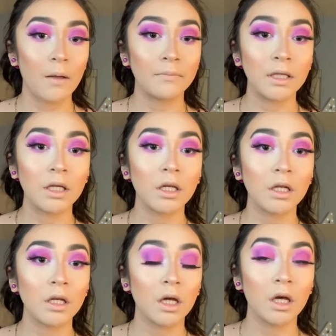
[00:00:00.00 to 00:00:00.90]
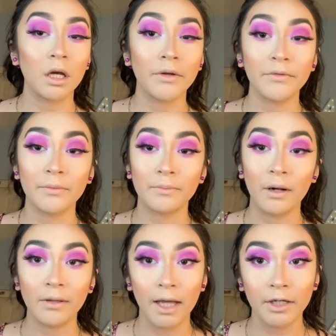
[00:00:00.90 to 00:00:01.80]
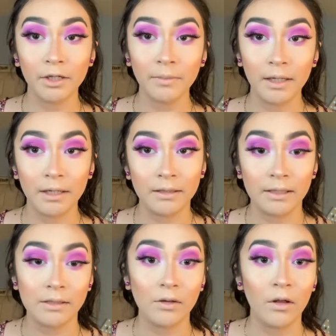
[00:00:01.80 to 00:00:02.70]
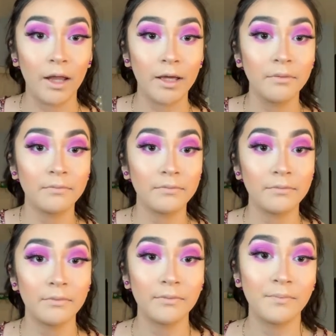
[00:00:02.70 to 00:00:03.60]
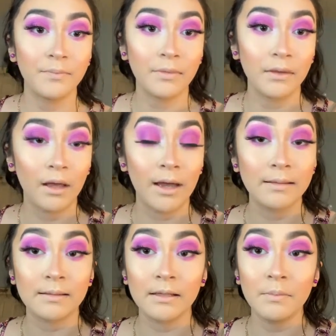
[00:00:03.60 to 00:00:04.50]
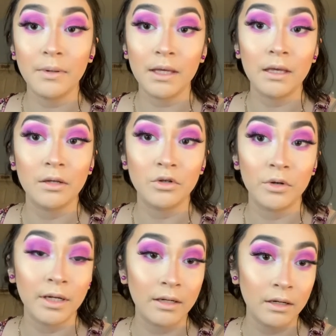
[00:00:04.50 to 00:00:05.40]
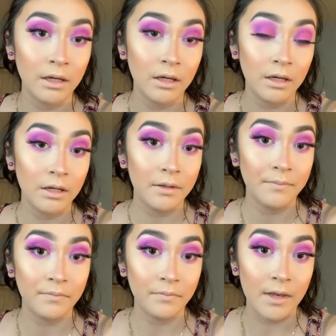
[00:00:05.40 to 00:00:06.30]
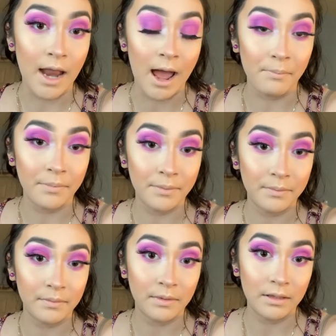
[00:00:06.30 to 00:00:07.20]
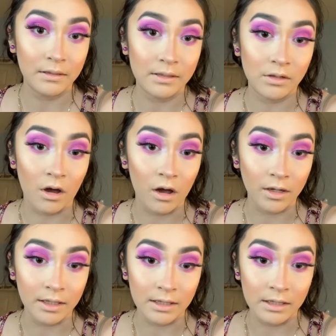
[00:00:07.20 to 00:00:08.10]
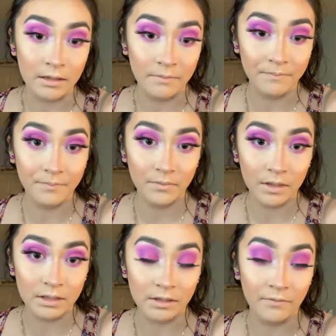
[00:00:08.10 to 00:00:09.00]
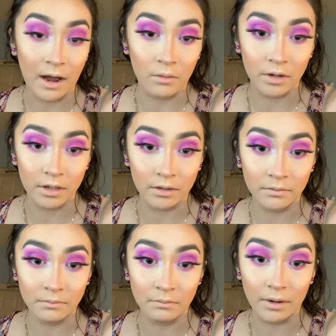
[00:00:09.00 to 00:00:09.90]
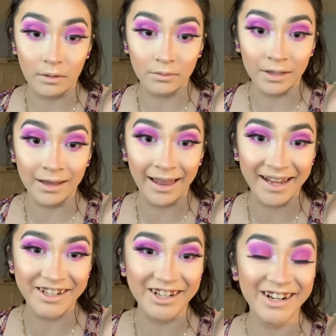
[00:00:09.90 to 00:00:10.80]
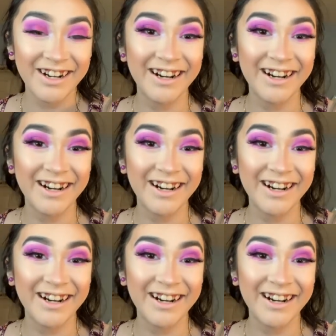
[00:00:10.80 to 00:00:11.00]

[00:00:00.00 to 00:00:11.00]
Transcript: thinking of brown liner because that's all I sleep, eat, drink, nap, talk, eat, devour brown liner.